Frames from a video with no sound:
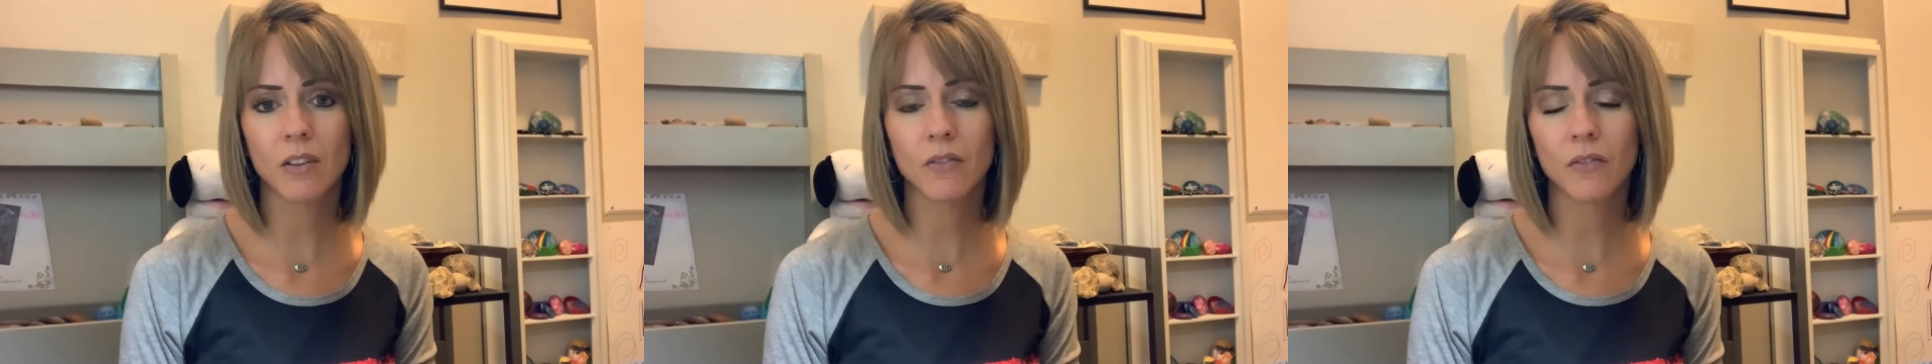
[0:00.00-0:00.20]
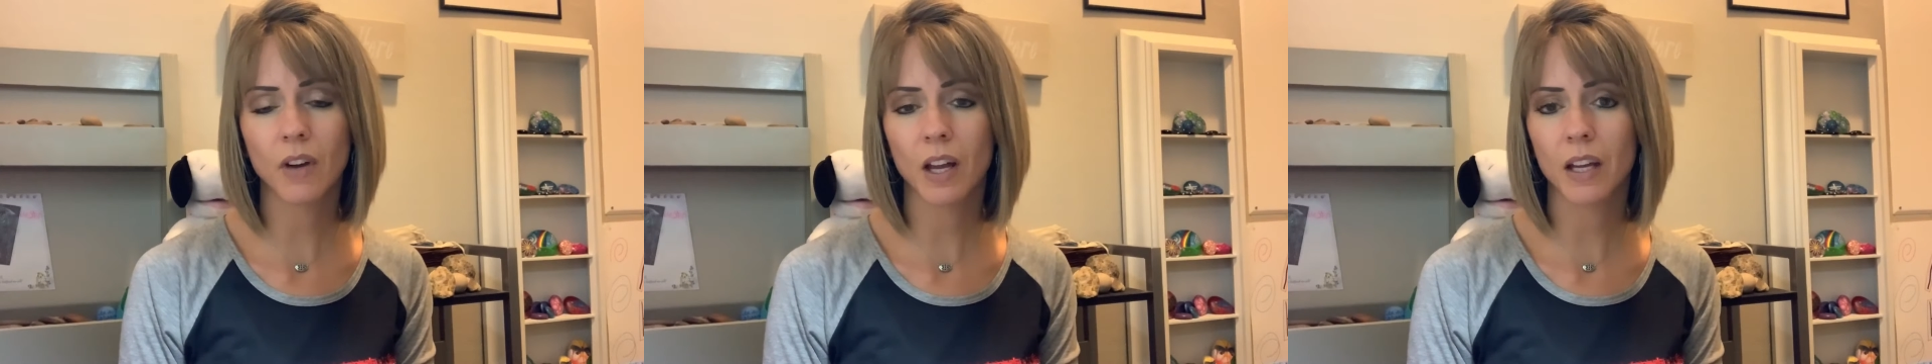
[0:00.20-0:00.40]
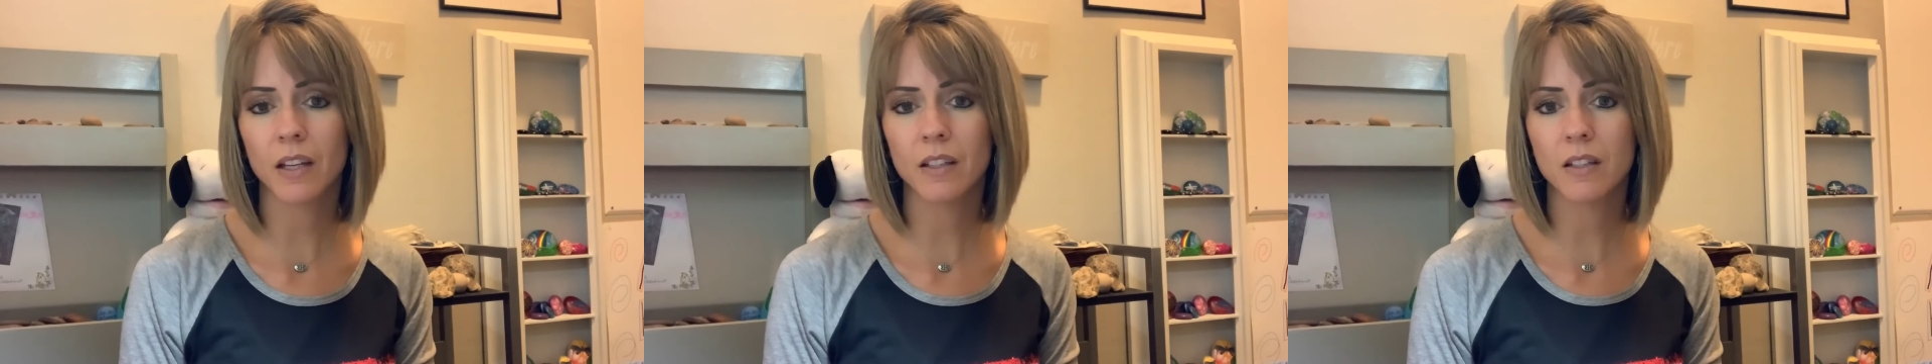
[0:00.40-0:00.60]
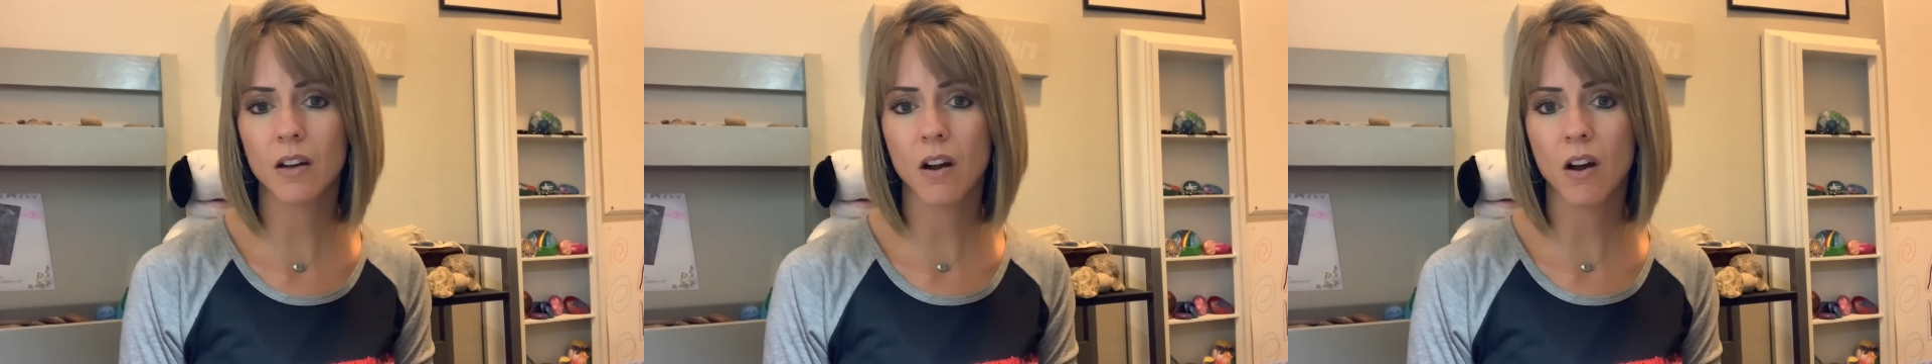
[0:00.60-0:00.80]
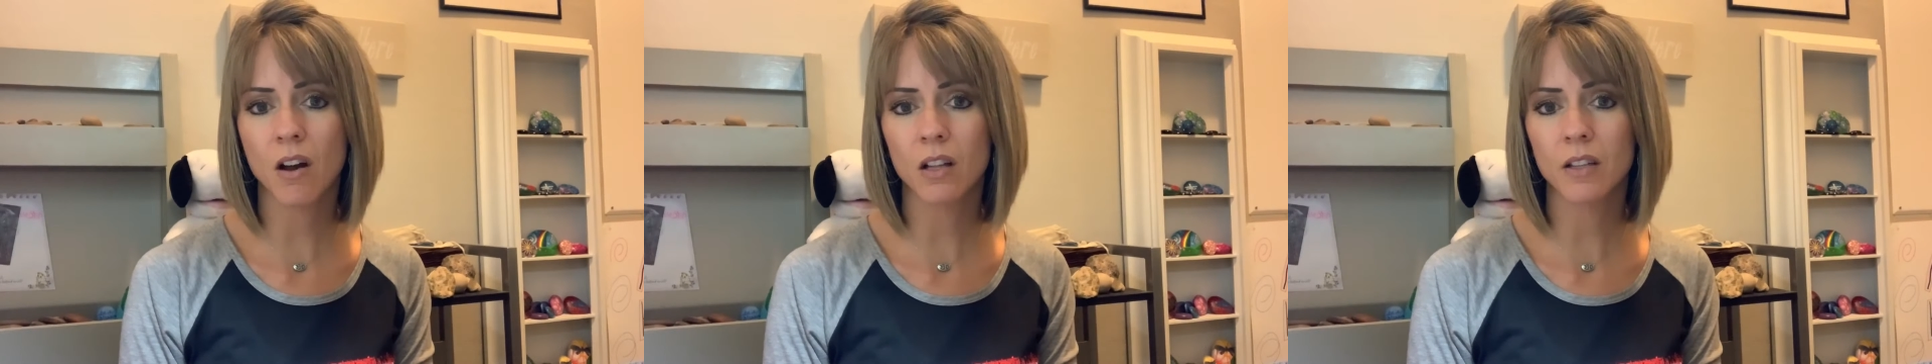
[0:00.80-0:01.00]
find
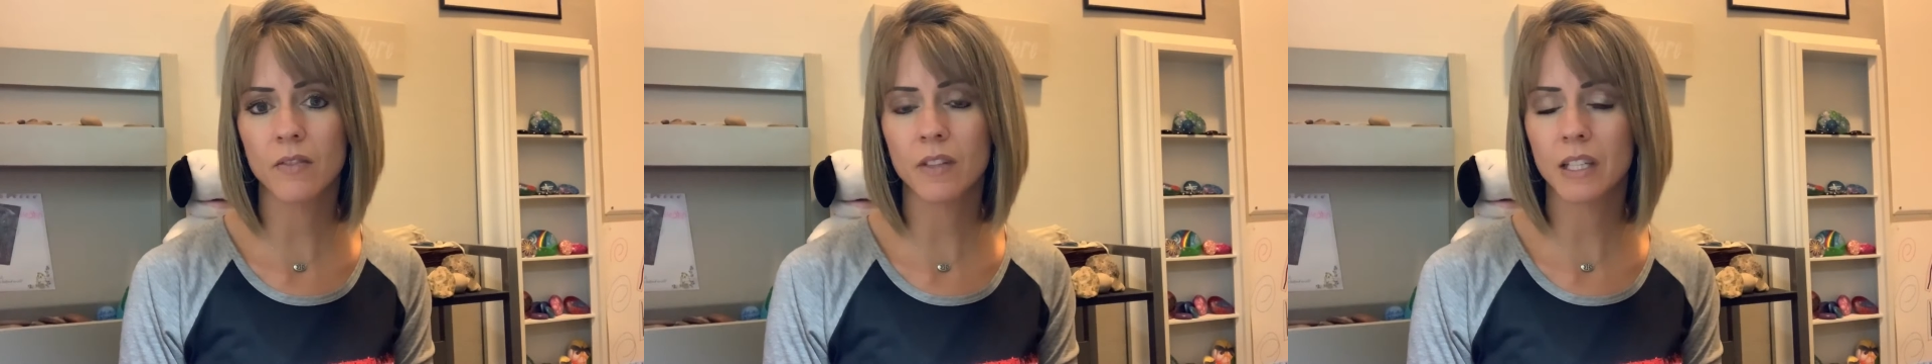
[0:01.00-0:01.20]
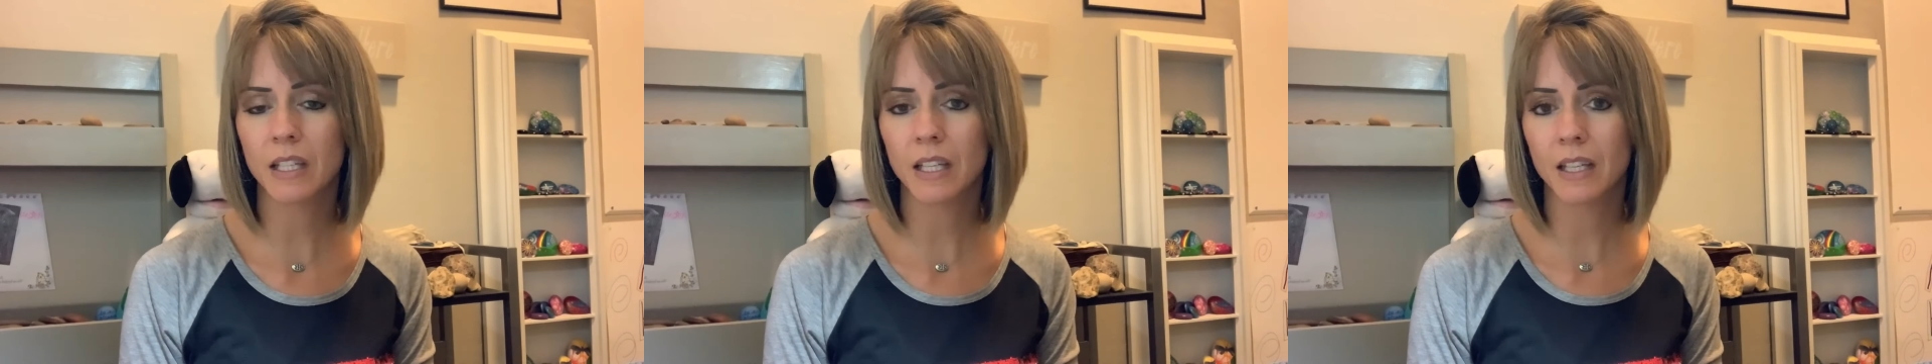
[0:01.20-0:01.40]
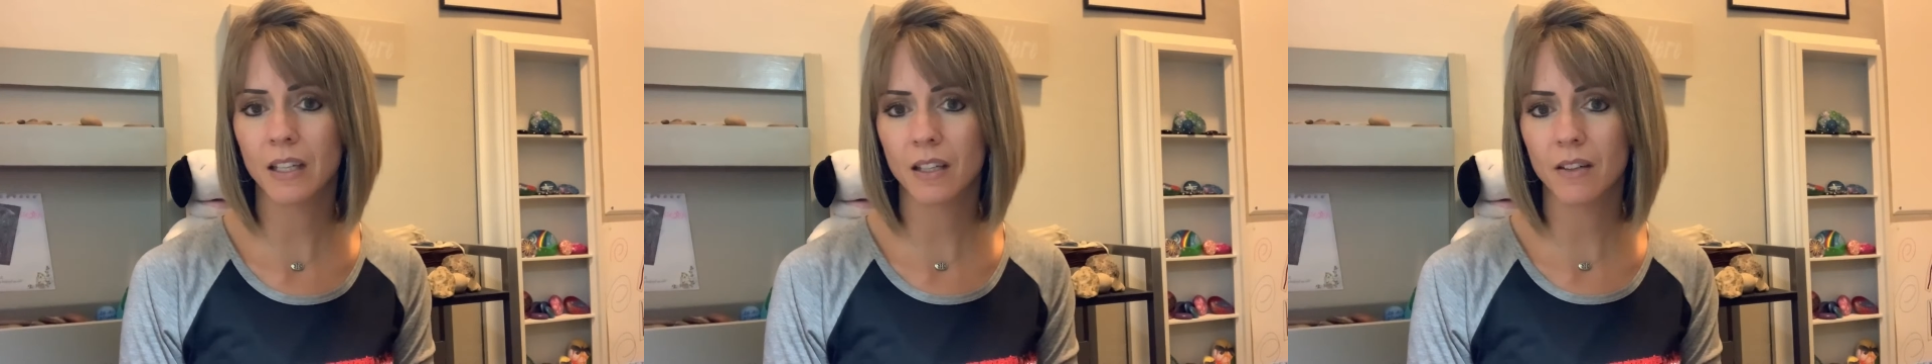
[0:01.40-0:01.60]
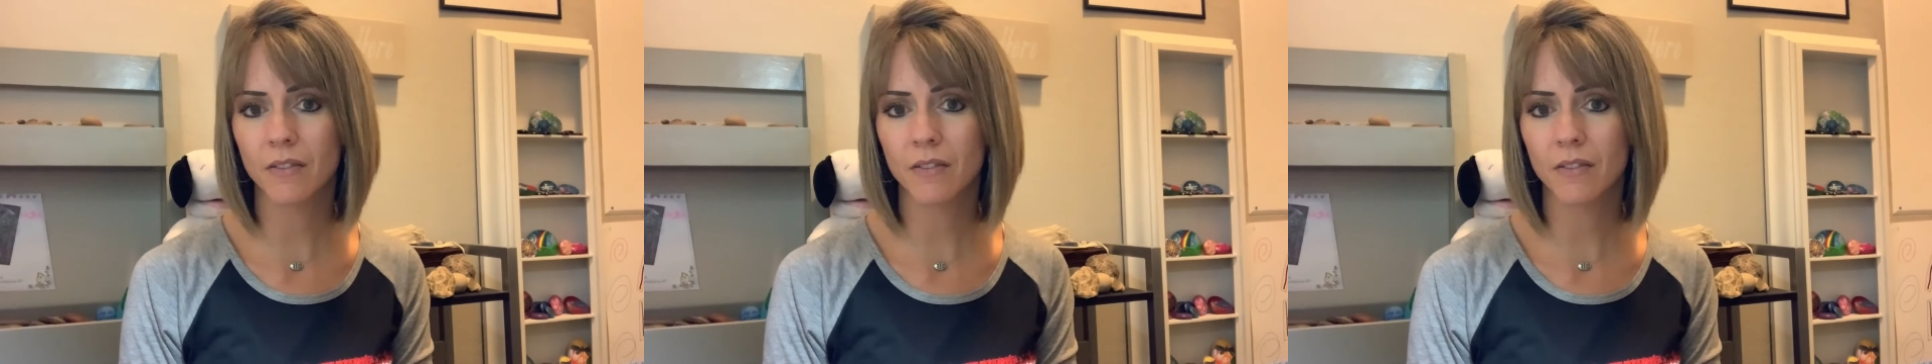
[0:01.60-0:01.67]
all of the hidden